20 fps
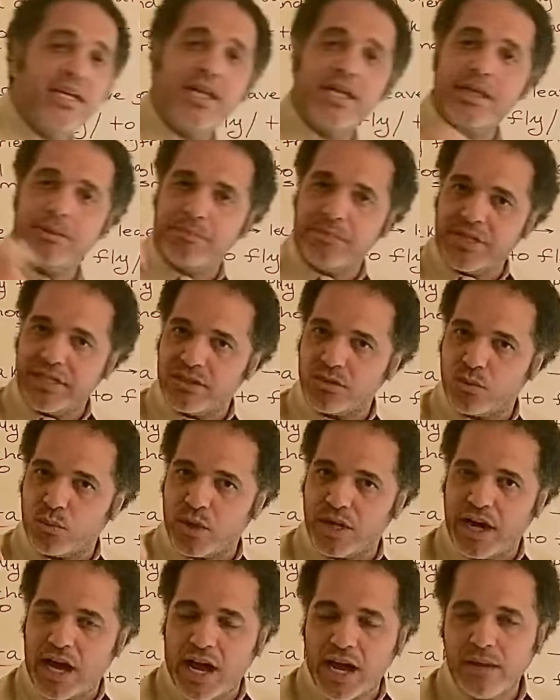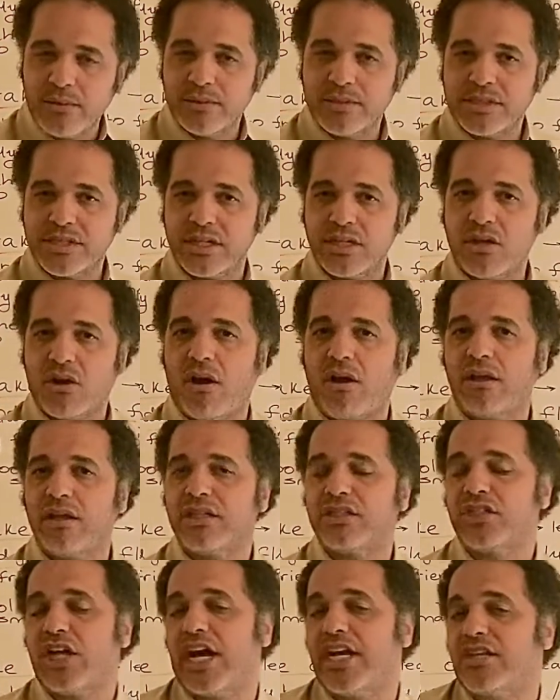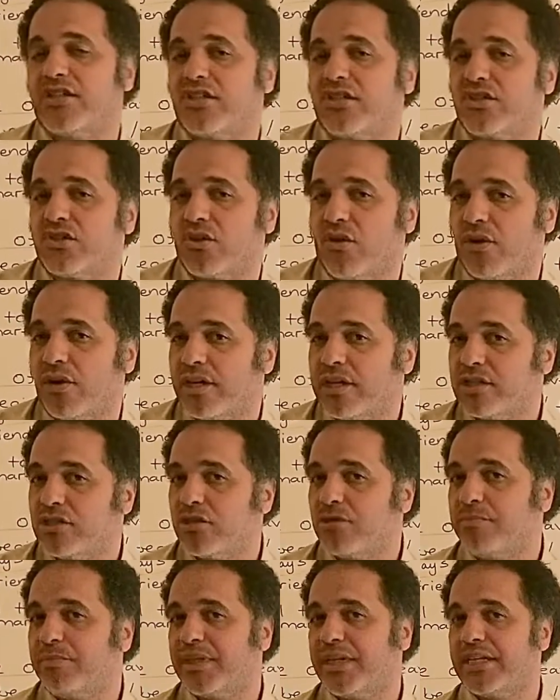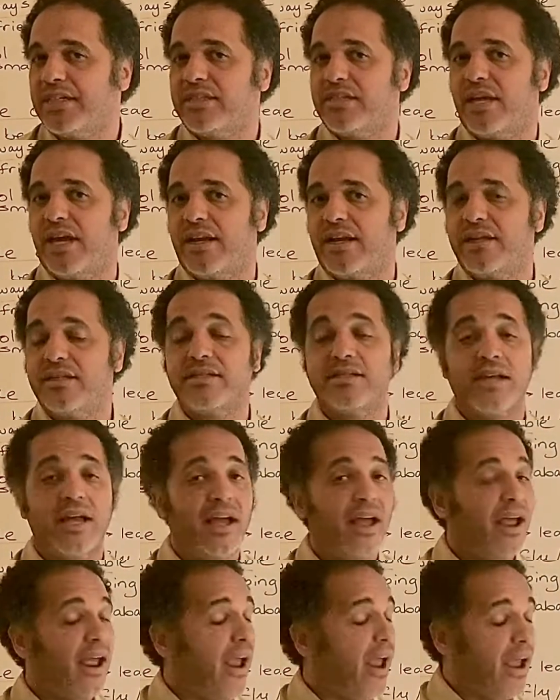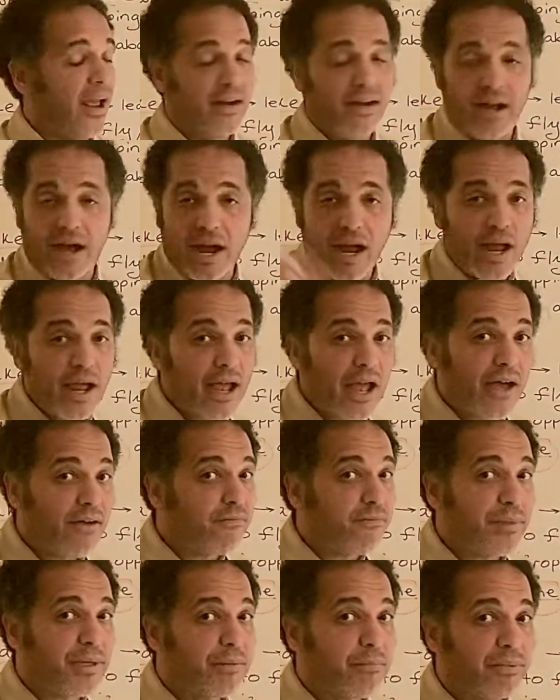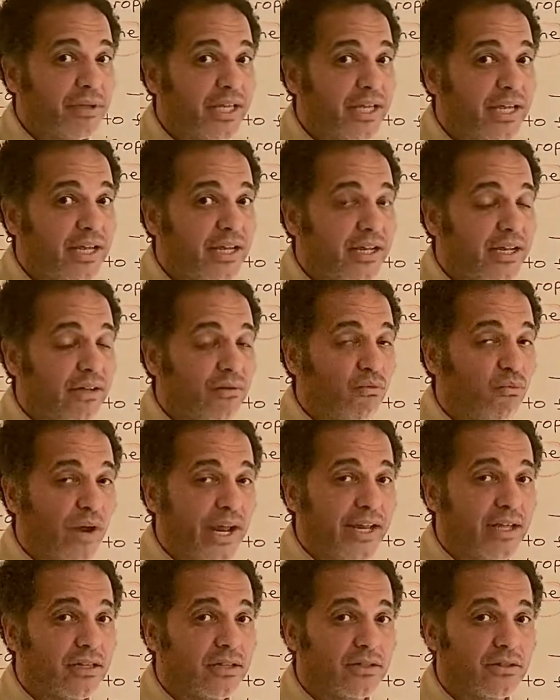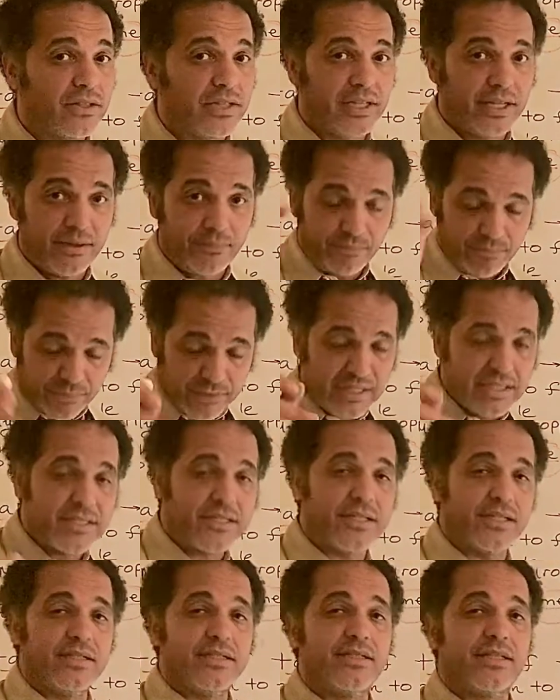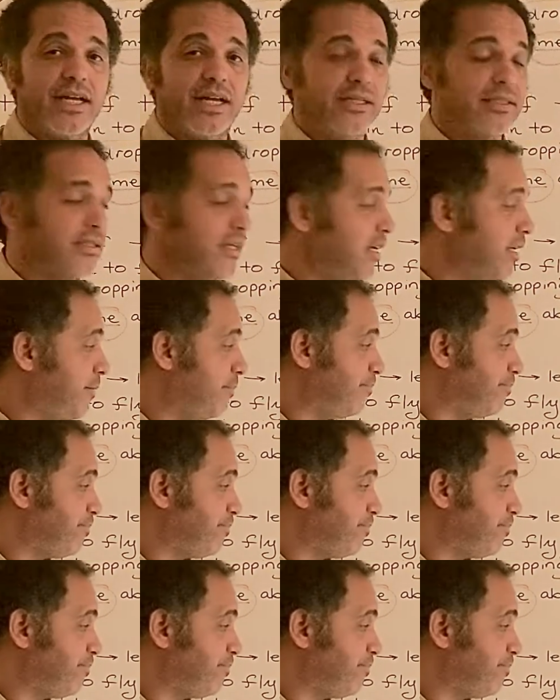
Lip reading: It means when I was in college, I started to play tennis, and I have been playing it regularly since that time.